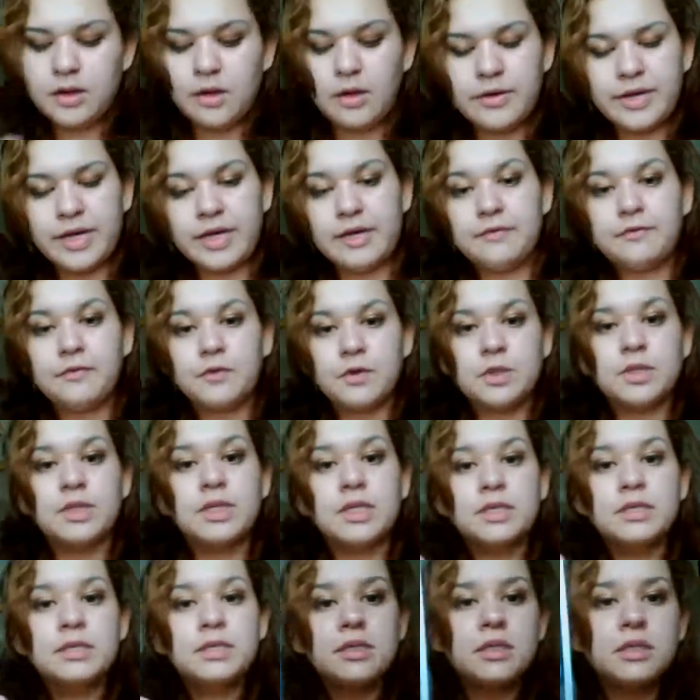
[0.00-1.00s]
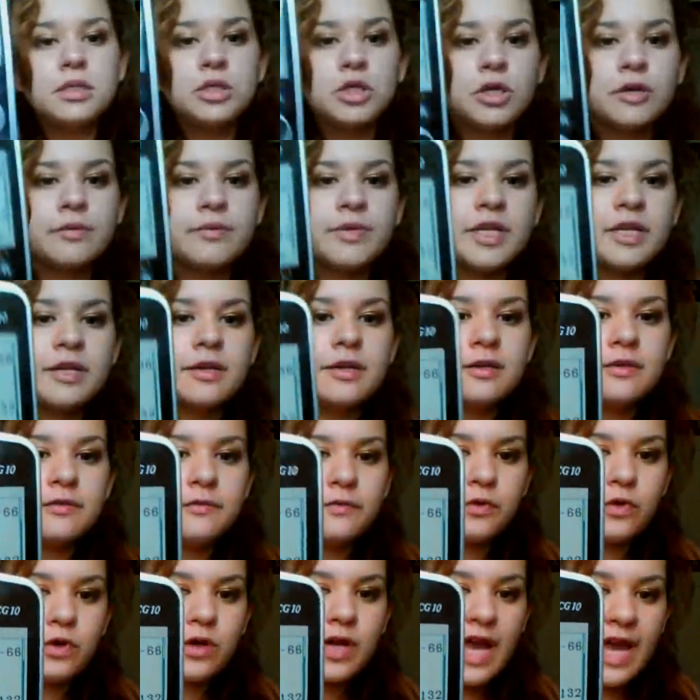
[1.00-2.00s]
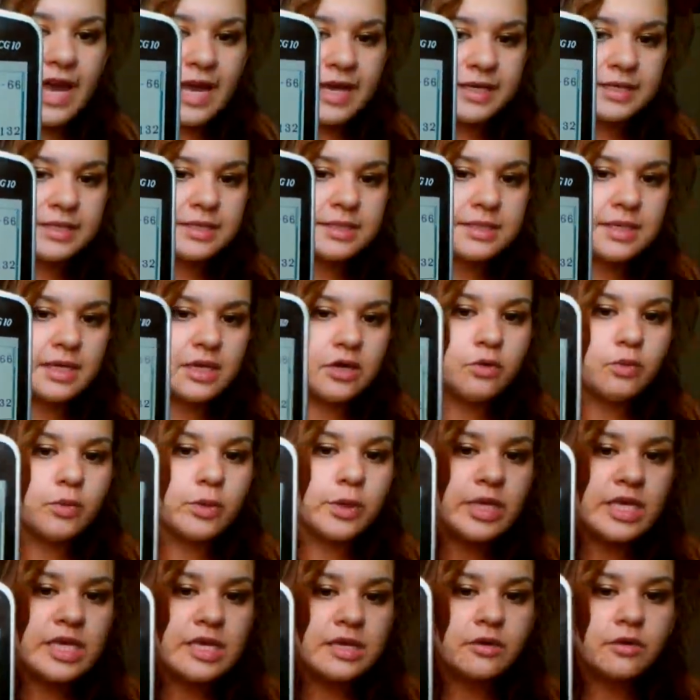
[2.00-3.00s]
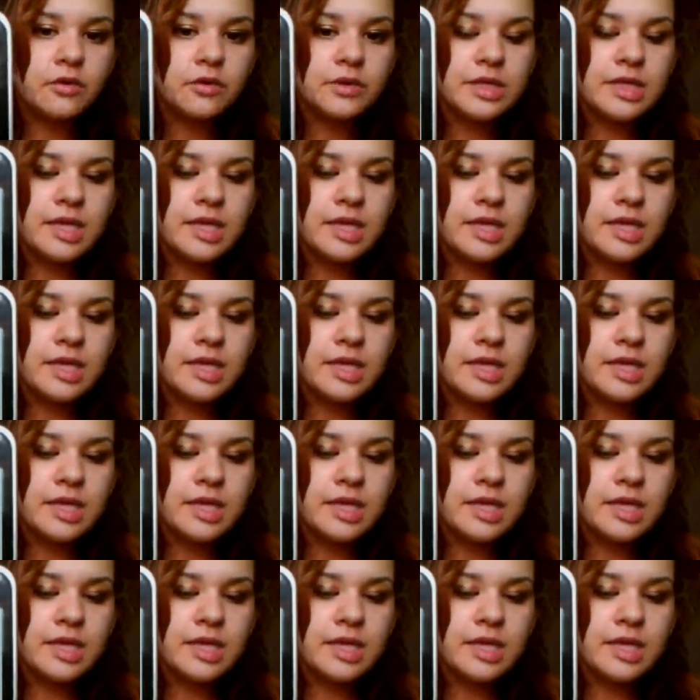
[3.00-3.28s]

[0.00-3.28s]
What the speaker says: Okay, for this determinant for x, it will equal